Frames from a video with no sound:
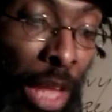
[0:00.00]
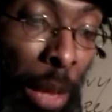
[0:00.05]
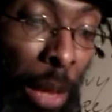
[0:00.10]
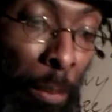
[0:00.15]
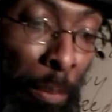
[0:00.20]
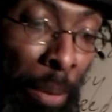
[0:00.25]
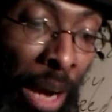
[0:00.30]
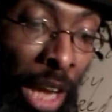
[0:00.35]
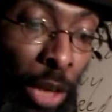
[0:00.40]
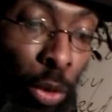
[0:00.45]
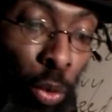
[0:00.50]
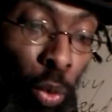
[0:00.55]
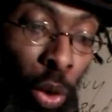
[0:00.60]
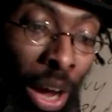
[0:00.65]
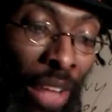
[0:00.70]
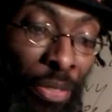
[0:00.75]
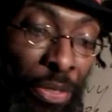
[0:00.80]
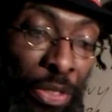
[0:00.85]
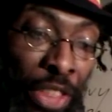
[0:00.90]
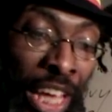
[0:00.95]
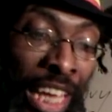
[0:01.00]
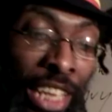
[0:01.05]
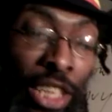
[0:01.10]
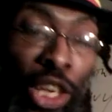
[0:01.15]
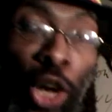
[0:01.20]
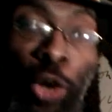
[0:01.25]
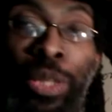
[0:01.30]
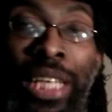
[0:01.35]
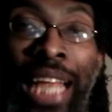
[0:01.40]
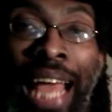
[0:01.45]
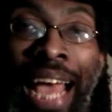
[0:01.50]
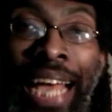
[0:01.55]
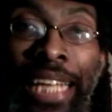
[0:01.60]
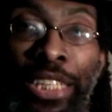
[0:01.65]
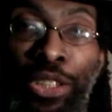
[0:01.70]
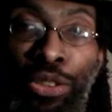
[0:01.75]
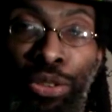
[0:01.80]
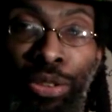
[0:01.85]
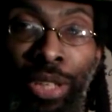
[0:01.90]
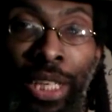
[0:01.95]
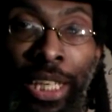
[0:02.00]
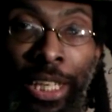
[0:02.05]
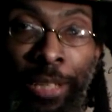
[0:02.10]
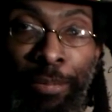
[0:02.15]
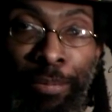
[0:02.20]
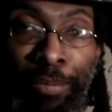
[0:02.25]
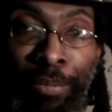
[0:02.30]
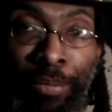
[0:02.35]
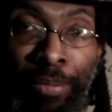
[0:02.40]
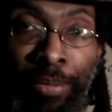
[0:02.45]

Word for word: But what they know naturally,